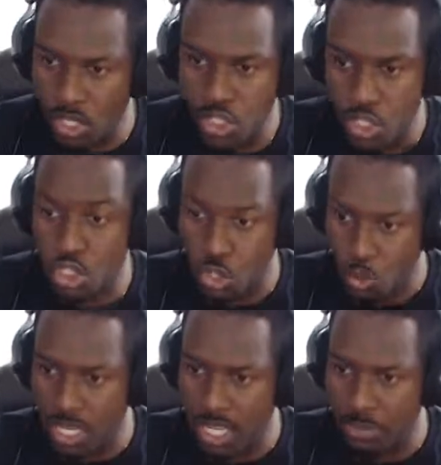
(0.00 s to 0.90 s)
not just
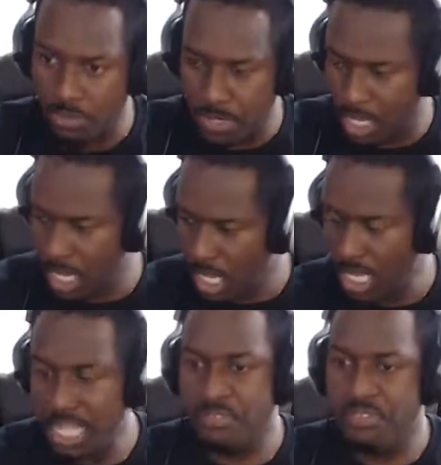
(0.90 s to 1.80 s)
shooting it, but
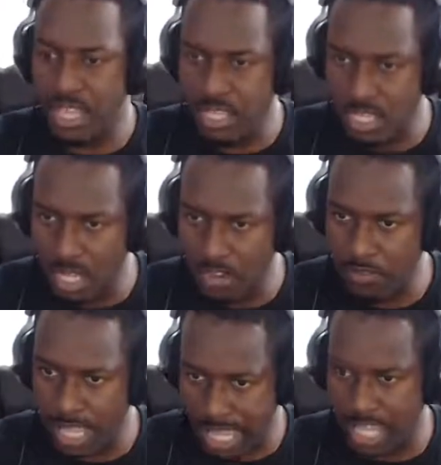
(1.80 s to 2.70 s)
lift things
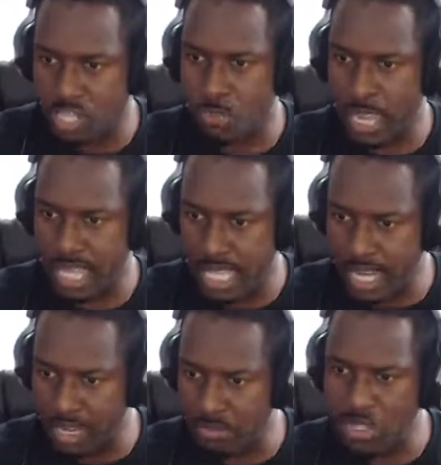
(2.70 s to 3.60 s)
up like electromagnetic,